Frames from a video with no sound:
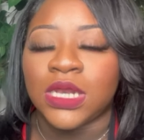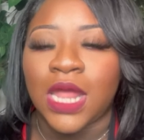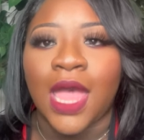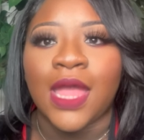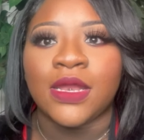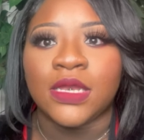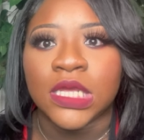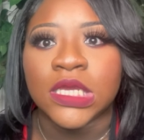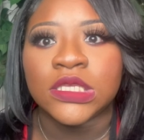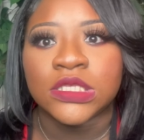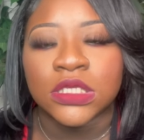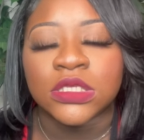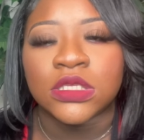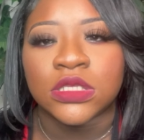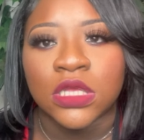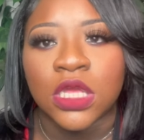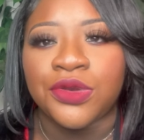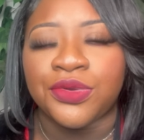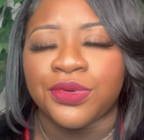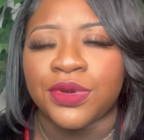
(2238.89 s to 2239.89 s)
Like, this is
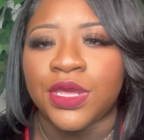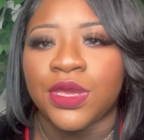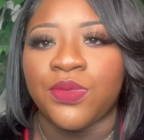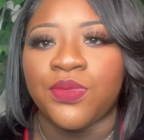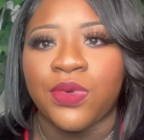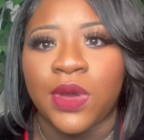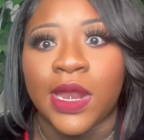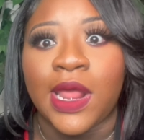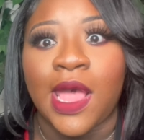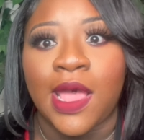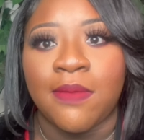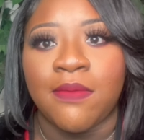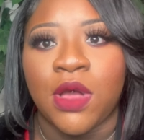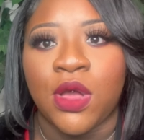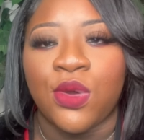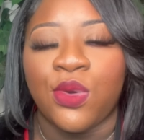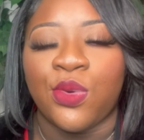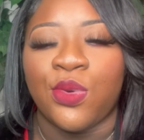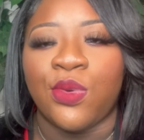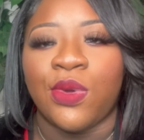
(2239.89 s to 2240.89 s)
literally what I'm
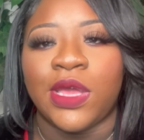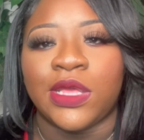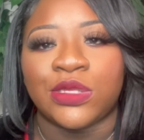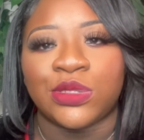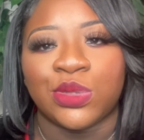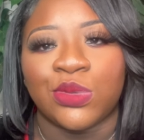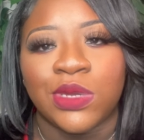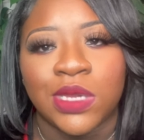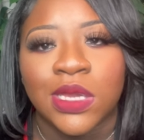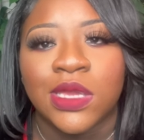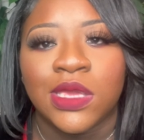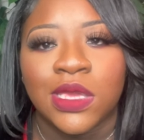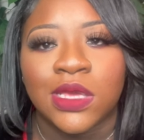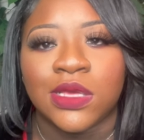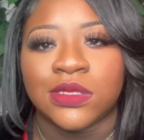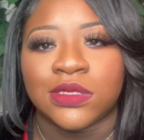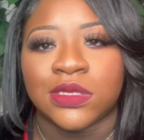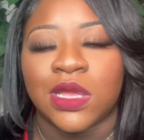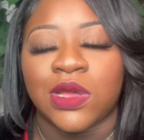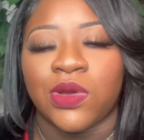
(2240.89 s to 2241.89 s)
on at 12
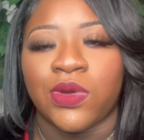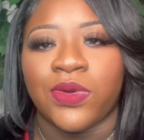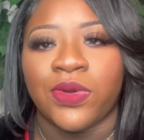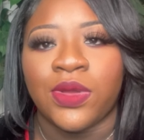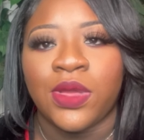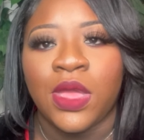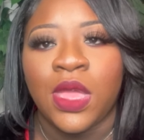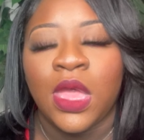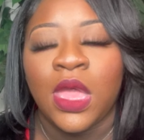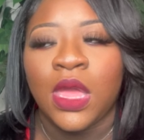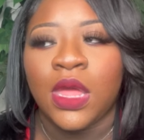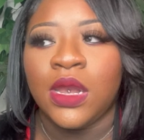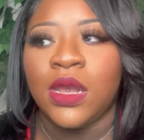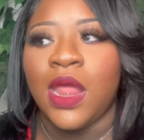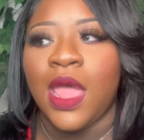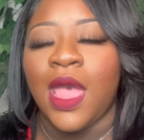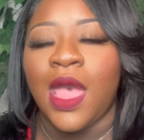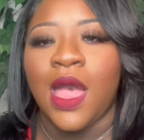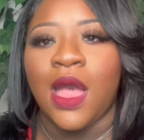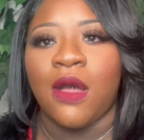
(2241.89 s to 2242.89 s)
years old.
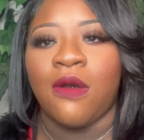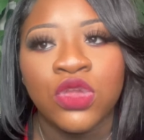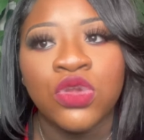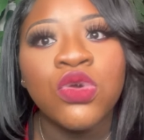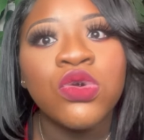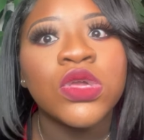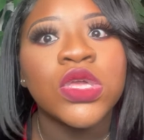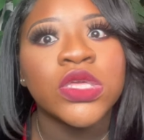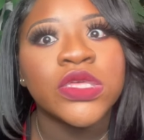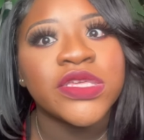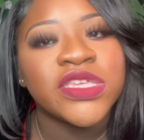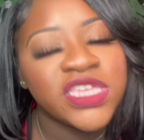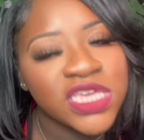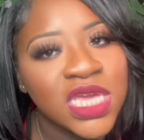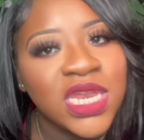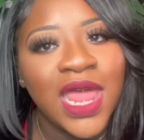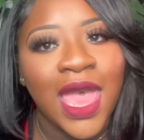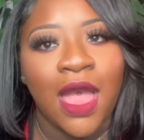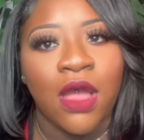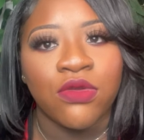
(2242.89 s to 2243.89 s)
Now, you can
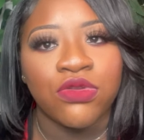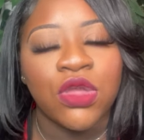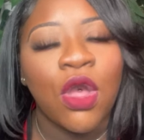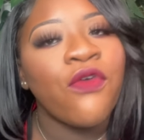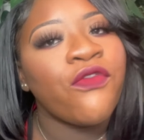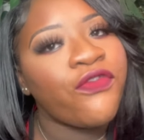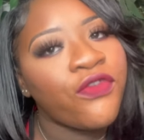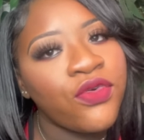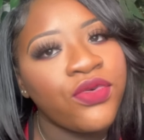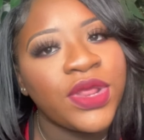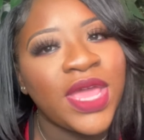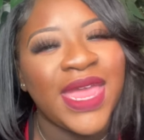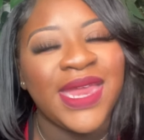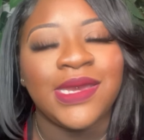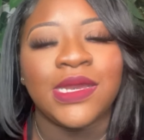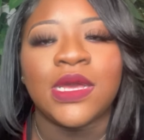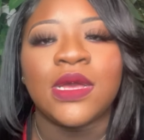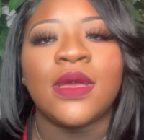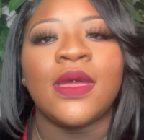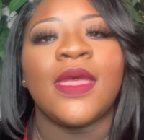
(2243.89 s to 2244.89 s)
chill out. Your food ain't
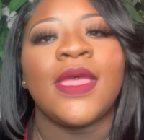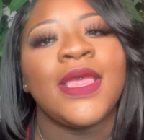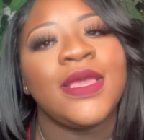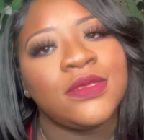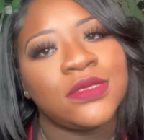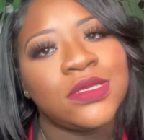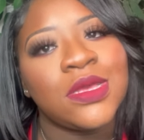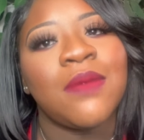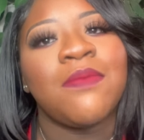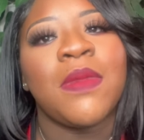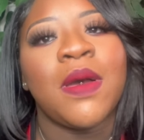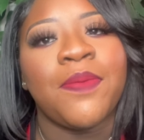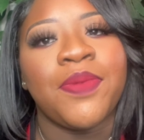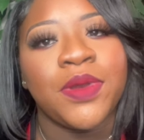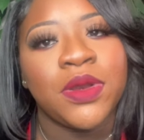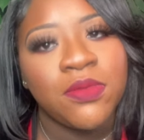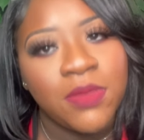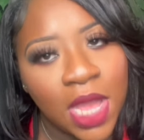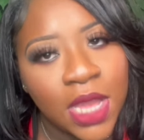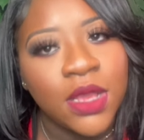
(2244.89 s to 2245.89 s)
done. Heat something up in
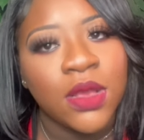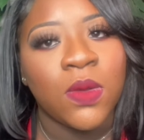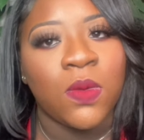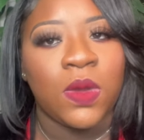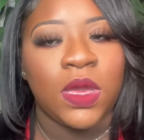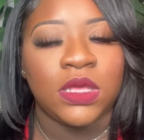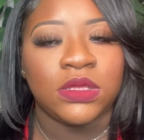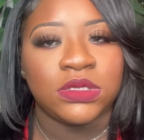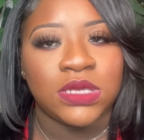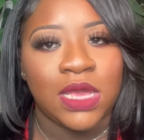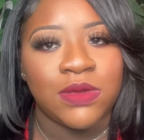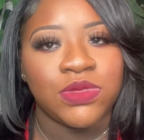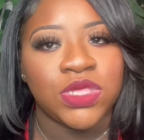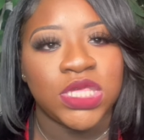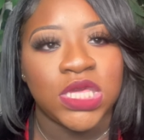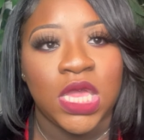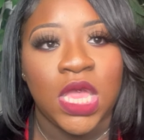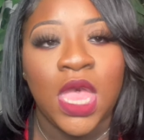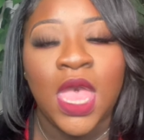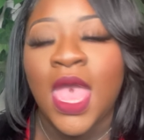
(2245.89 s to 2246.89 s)
the microwave type
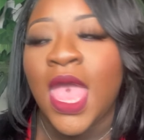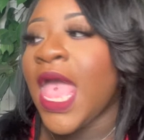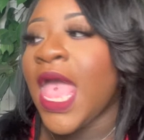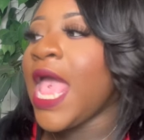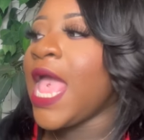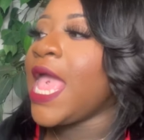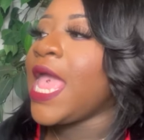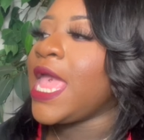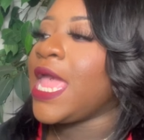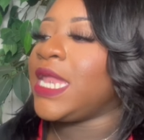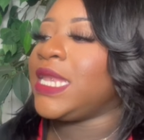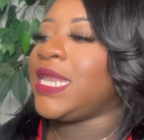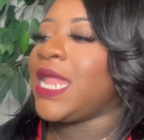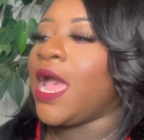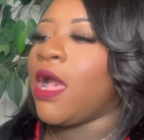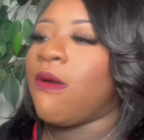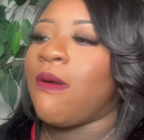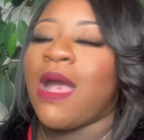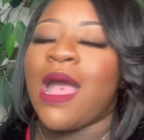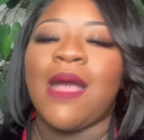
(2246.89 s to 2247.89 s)
shit. And
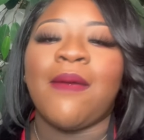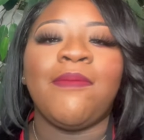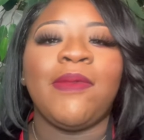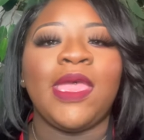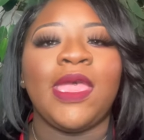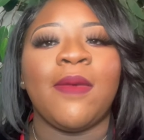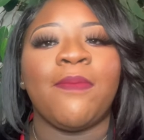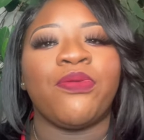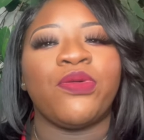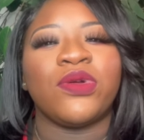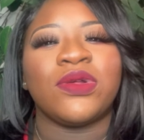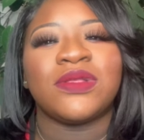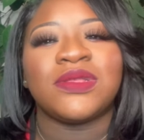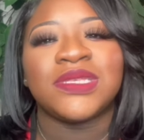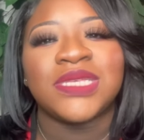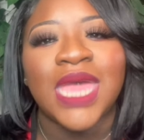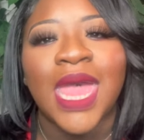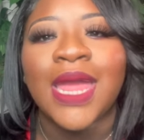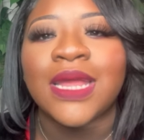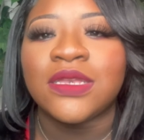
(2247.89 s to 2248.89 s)
now I'm in
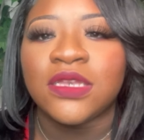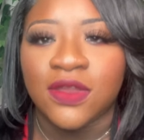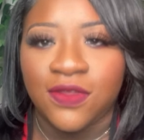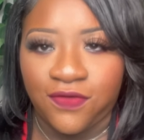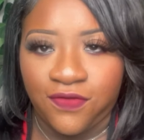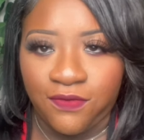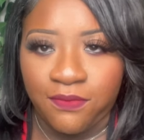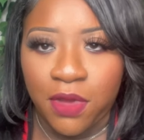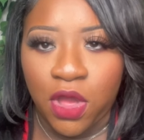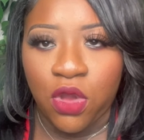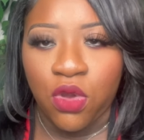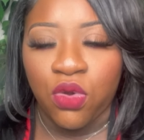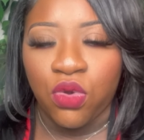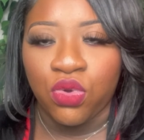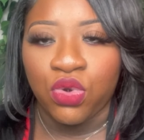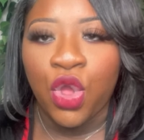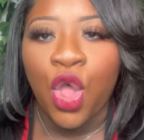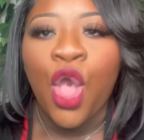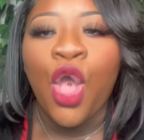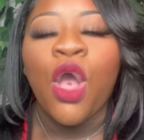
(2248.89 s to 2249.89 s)
protective
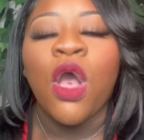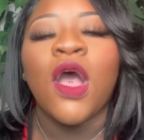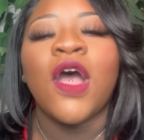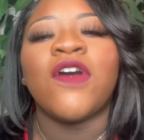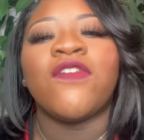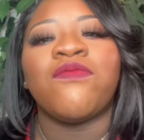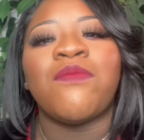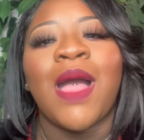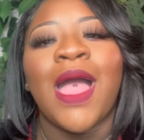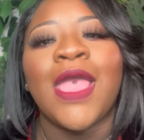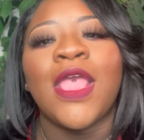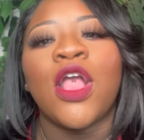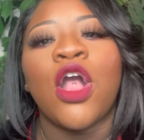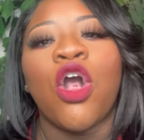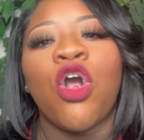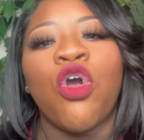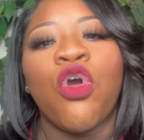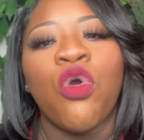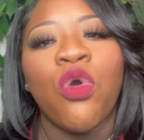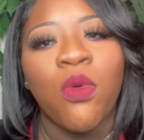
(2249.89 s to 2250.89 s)
mode of my
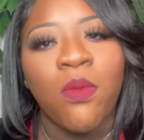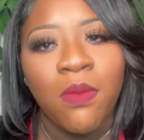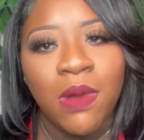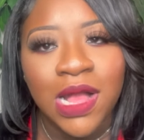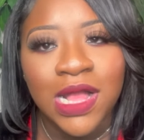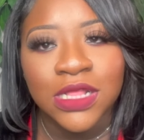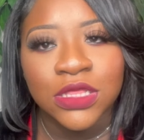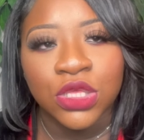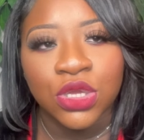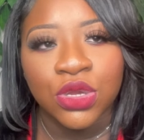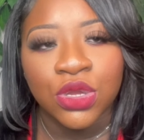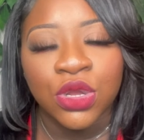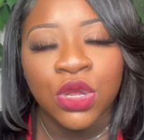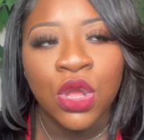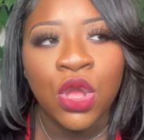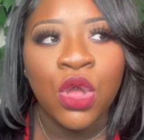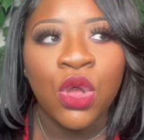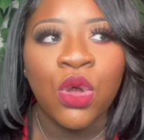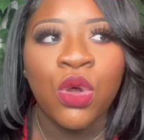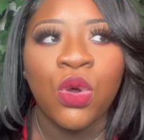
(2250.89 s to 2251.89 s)
own mother
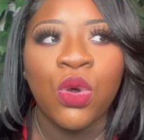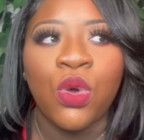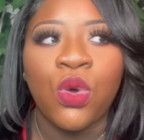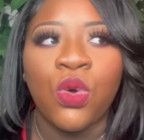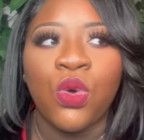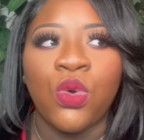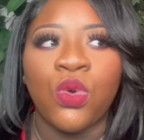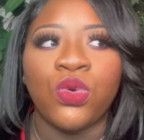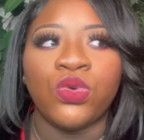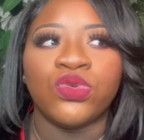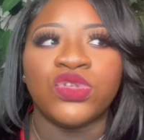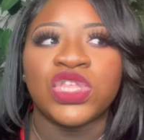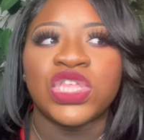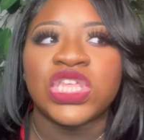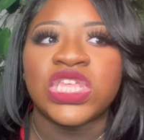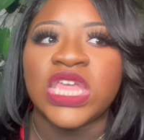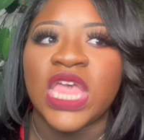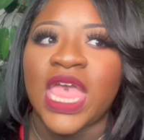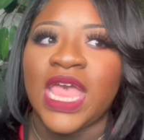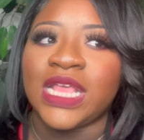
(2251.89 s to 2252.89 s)
who
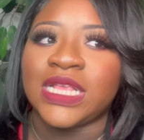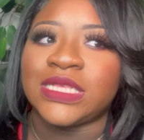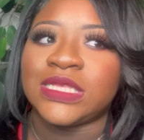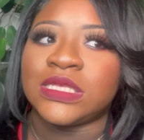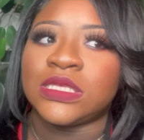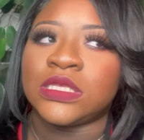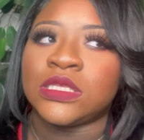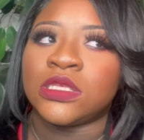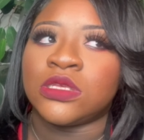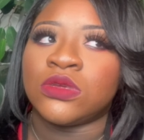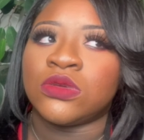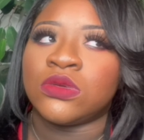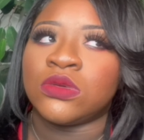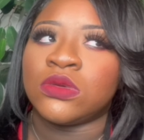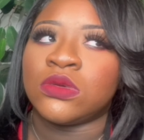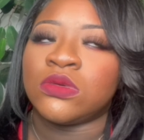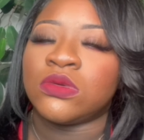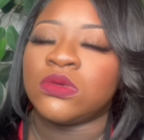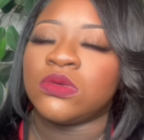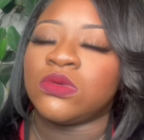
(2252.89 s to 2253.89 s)
just
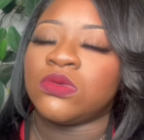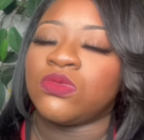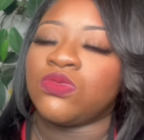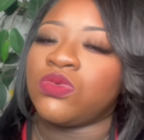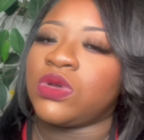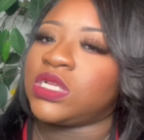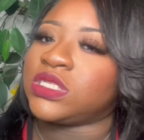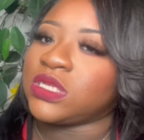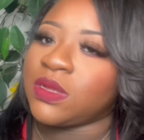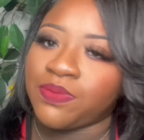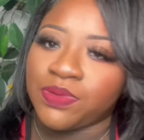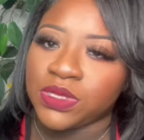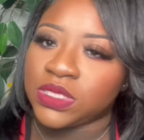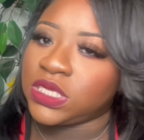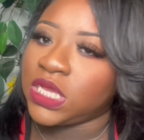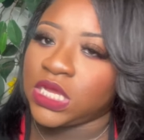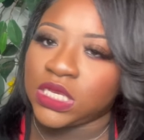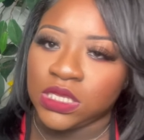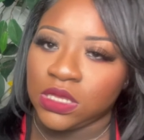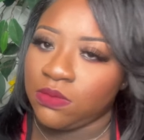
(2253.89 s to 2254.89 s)
wasn't
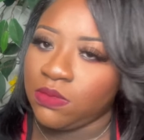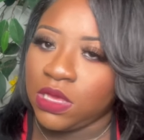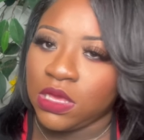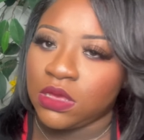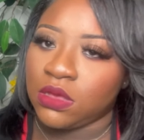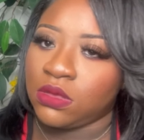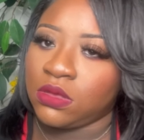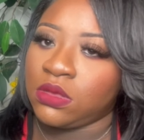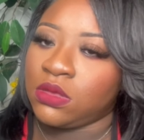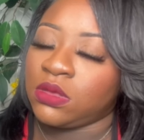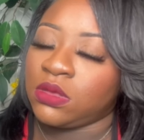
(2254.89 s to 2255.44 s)
protecting me.